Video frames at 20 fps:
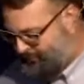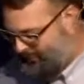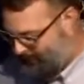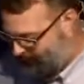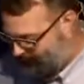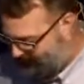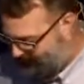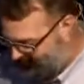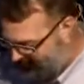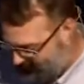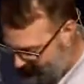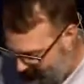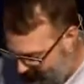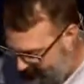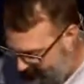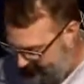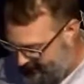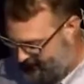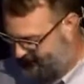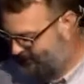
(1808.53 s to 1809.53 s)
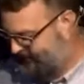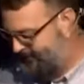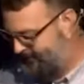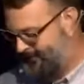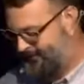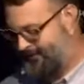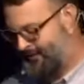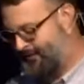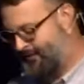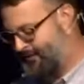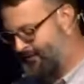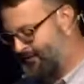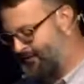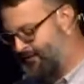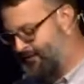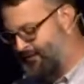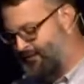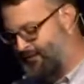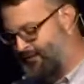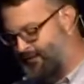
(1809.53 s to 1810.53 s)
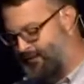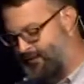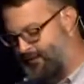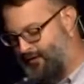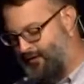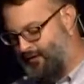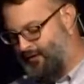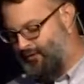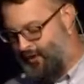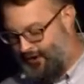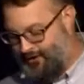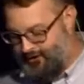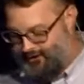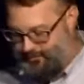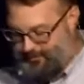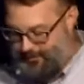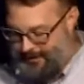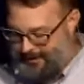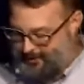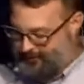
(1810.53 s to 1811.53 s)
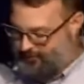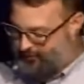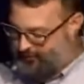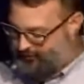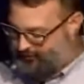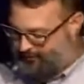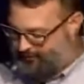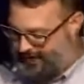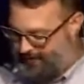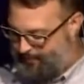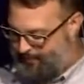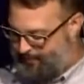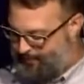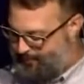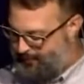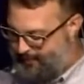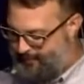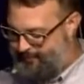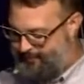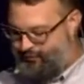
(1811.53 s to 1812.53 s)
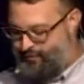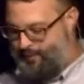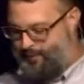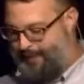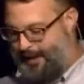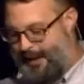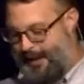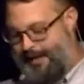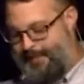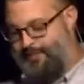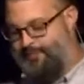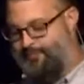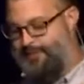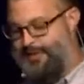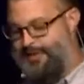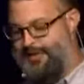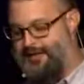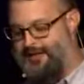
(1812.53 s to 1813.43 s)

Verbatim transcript: chapter 15. Christ speaking to his disciples said, If you abide in